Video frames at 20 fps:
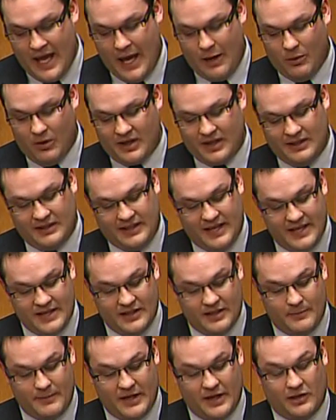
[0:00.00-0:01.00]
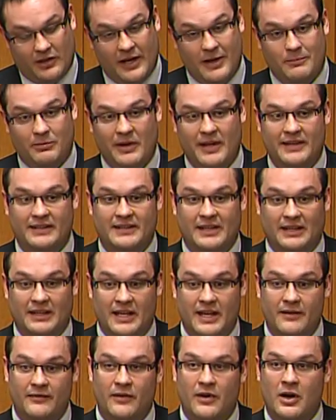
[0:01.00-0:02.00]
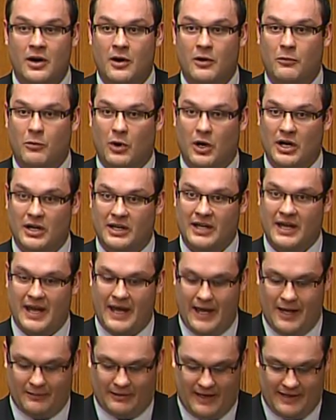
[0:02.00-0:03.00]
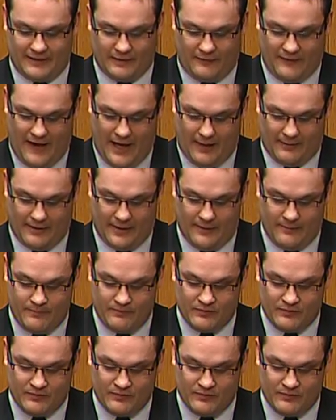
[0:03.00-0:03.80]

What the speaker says: and will continue to be a great place to live, work, and raise a family.